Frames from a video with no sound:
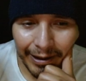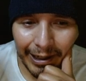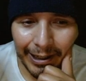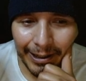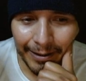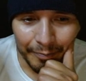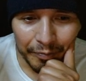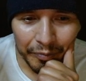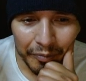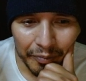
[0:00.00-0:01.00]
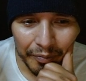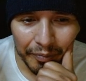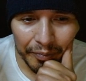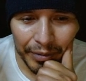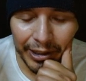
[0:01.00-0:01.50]
um,
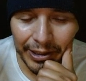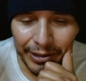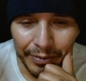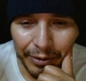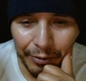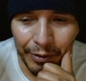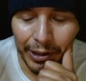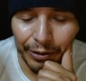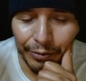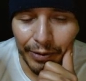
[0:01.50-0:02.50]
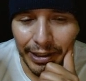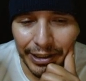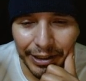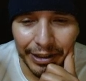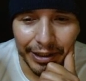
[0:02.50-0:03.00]
because nobody wanted to watch anything